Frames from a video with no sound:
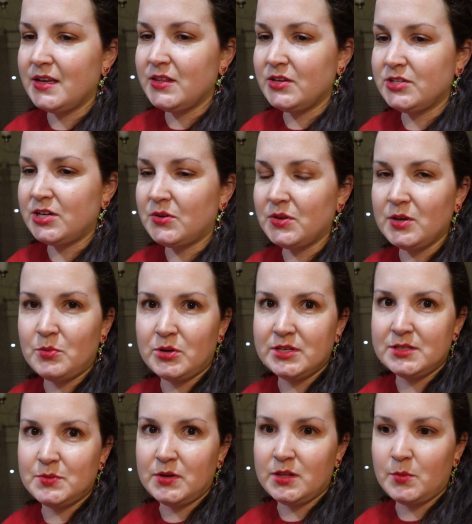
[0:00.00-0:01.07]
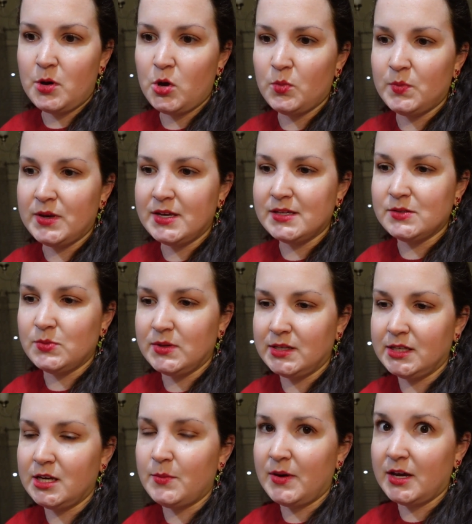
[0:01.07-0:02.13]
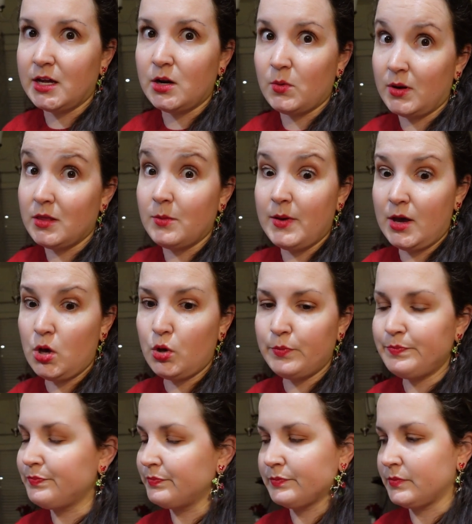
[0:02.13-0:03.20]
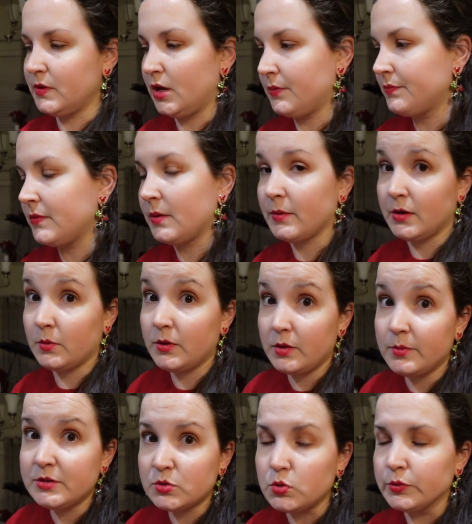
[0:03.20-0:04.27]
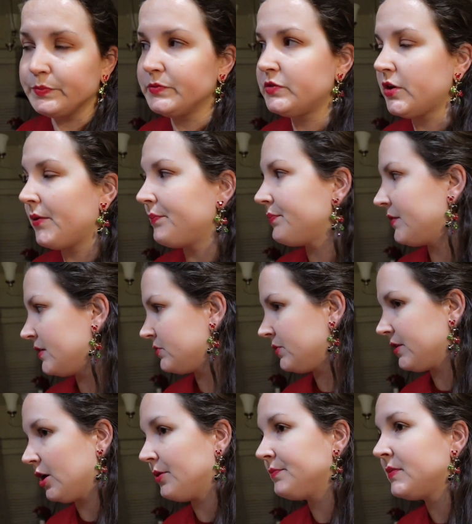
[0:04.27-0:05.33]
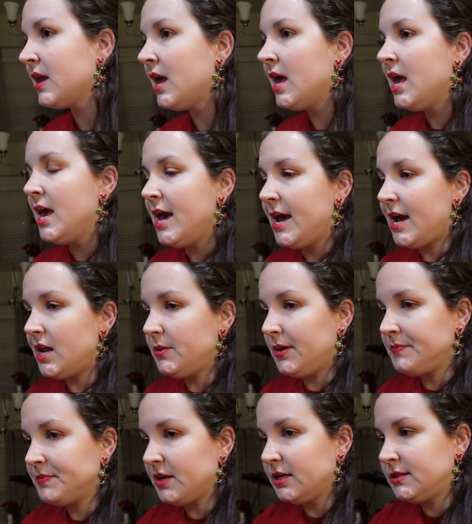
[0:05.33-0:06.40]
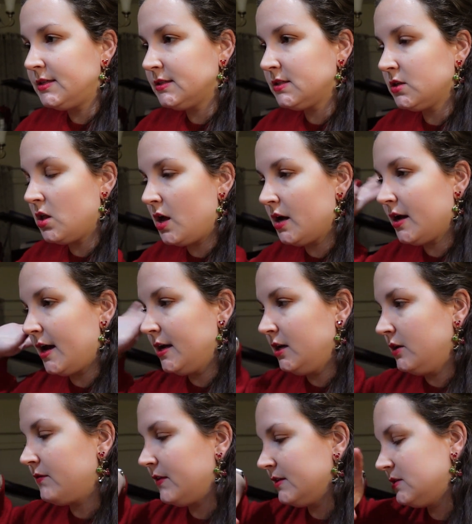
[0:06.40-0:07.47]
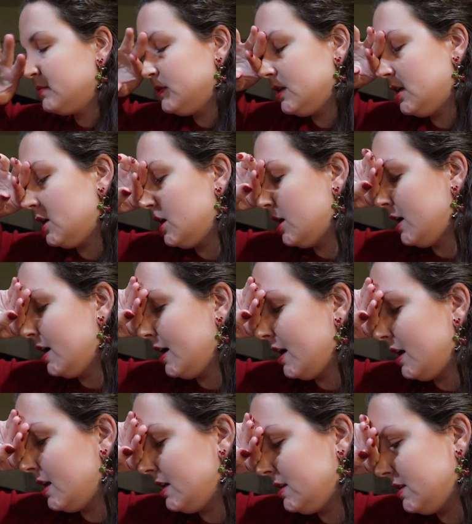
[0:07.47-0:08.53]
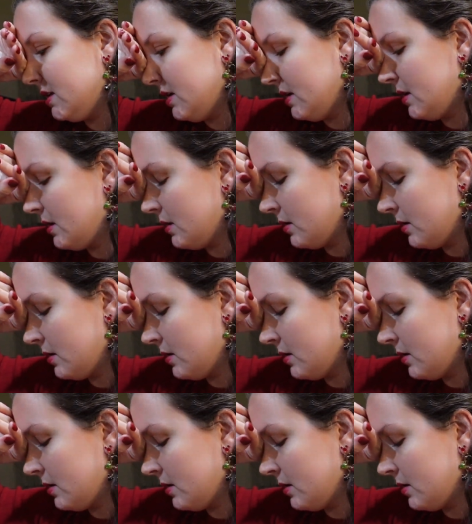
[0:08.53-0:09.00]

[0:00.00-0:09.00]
there's not really a point to bring them home, because really, am I going to wear them at home? No, I'm going to wear them at school. So that's where they are. Anyway, it's 6 o'clock. I need to find some dinner. I need to